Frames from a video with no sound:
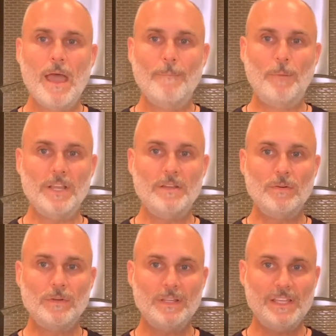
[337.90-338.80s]

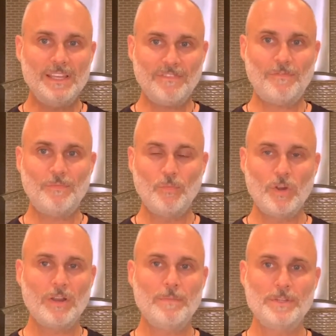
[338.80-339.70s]
But if
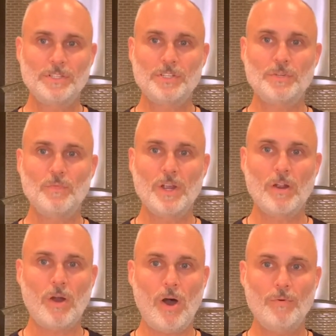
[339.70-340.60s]
we're in a position
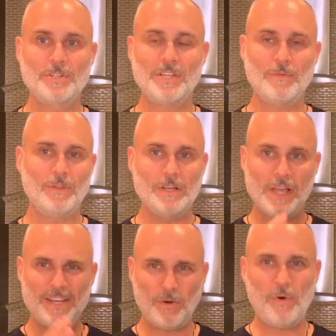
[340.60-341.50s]
where all we're saying, well,
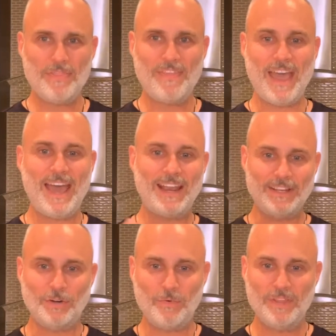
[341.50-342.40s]
I don't want that, I
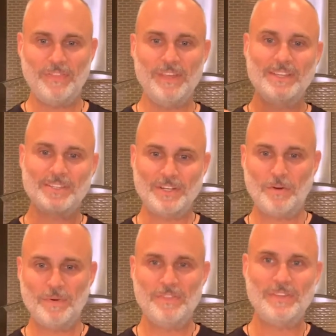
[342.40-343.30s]
don't want this, I
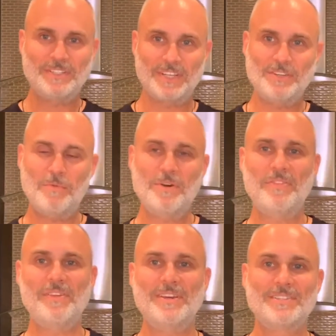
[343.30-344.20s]
don't want this, I don't
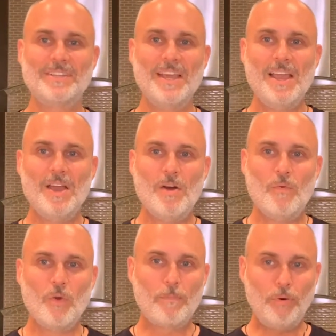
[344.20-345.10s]
want this,
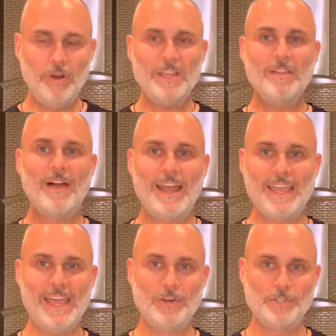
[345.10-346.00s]
we're putting a lot of
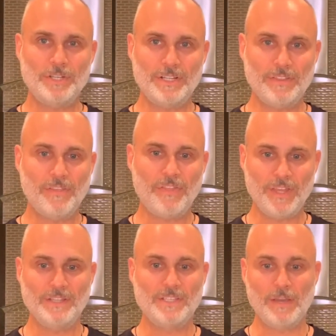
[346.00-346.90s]
energy into the
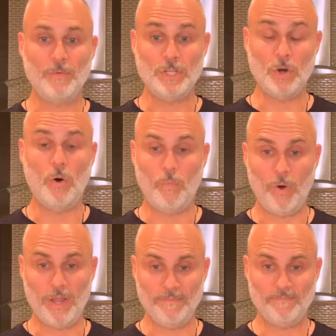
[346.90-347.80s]
things that we don't want.